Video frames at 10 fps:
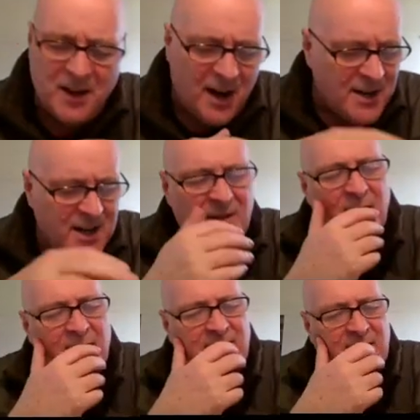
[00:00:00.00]
the idea
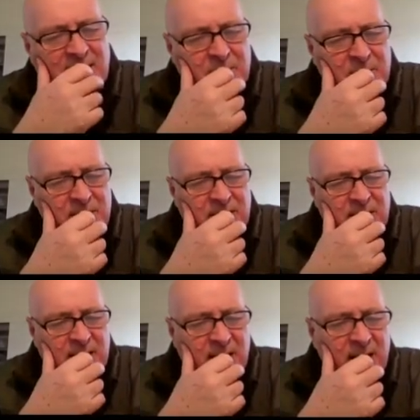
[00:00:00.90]
of that test was to
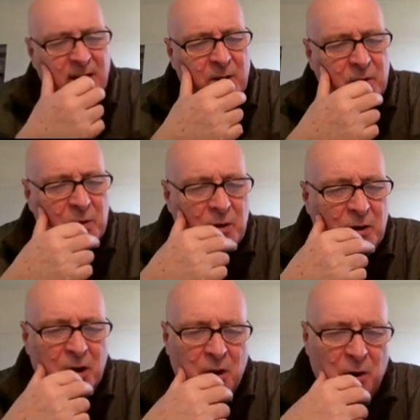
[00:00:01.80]
decide who
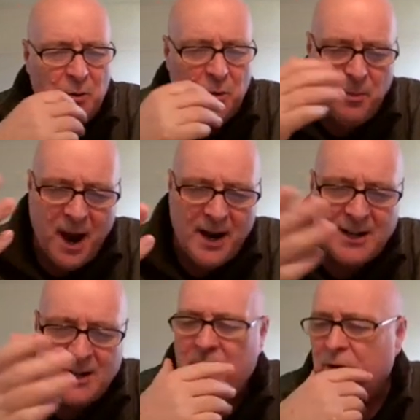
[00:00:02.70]
would be
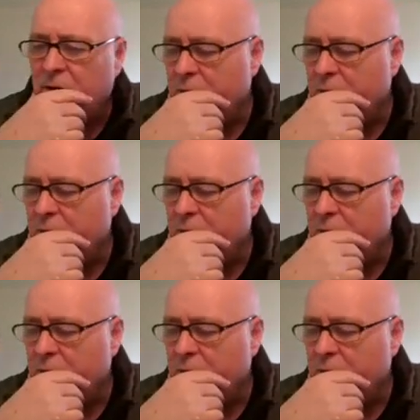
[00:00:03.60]
academic,